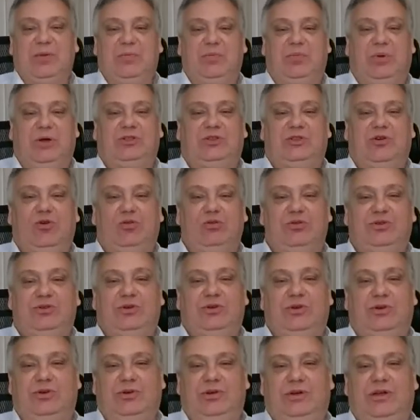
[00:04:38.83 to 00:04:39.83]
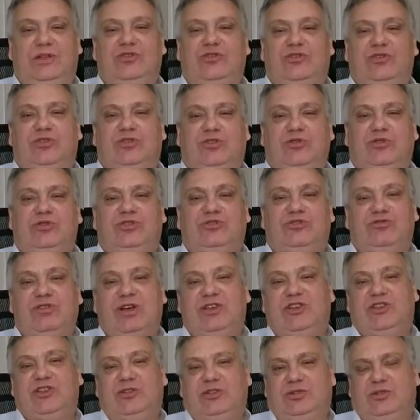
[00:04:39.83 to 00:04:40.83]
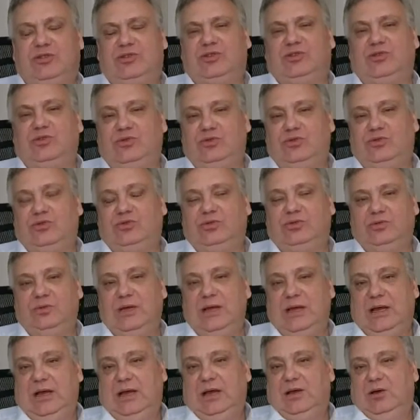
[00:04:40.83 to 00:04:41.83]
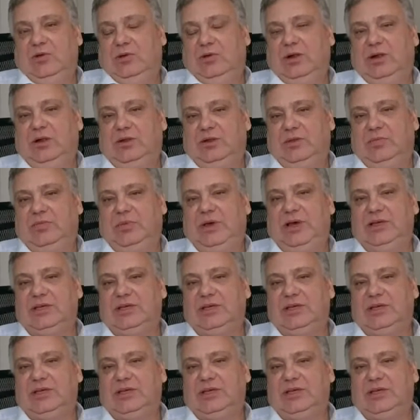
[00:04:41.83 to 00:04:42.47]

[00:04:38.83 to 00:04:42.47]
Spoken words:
but also introduced Russians to the